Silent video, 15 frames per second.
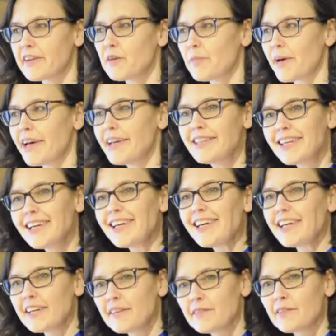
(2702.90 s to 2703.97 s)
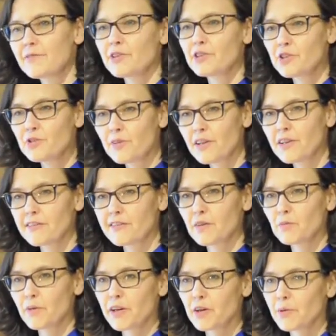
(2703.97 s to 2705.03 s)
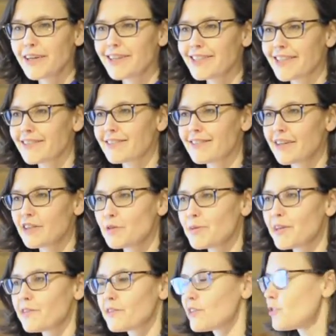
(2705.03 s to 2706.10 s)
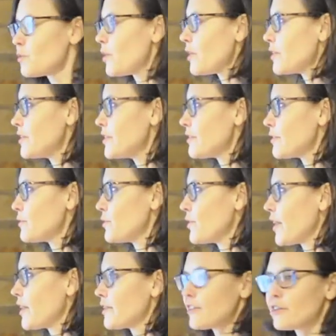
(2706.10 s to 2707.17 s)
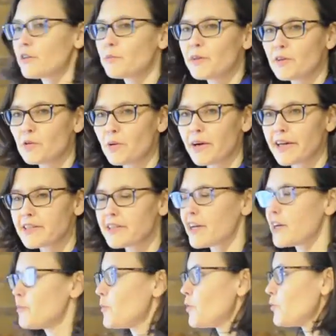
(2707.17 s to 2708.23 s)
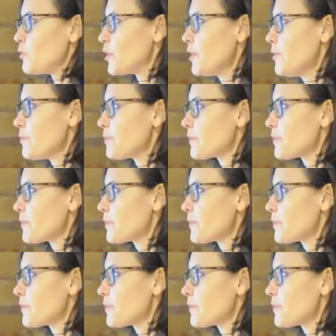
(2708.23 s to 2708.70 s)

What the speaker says: in bed. Even if you do fall asleep right away, it tends not to be as good quality as if you had a little bit of quiet time before.